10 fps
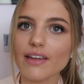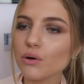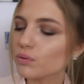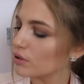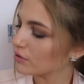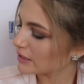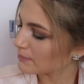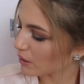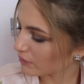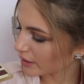and they also
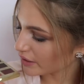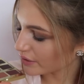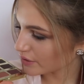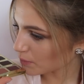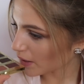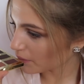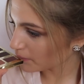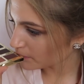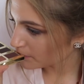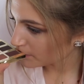smell really good as
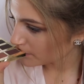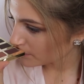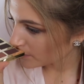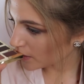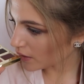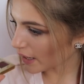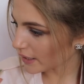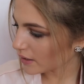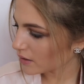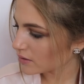well.
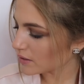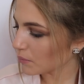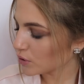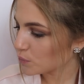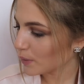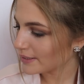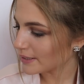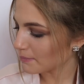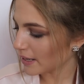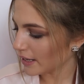Like, someone
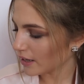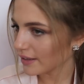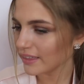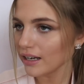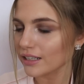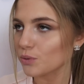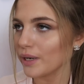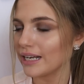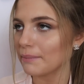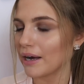tweeted me, I think I
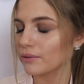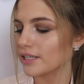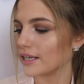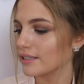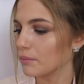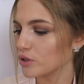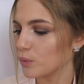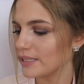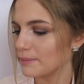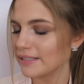tweeted about it, and someone
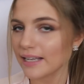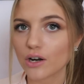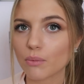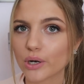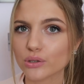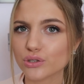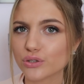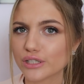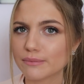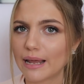tweeted me saying, oh my god, you
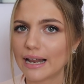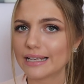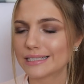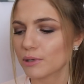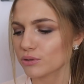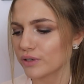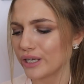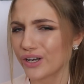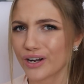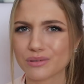should smell it, it smells
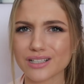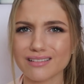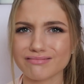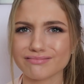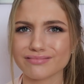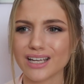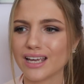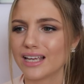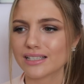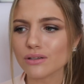really good. I was like,
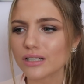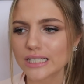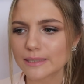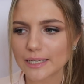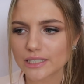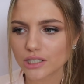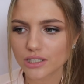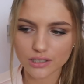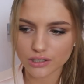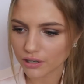it's not gonna smell as
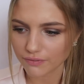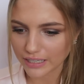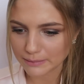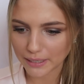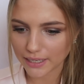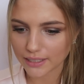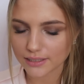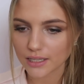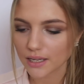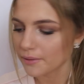good as the Too Faced palette.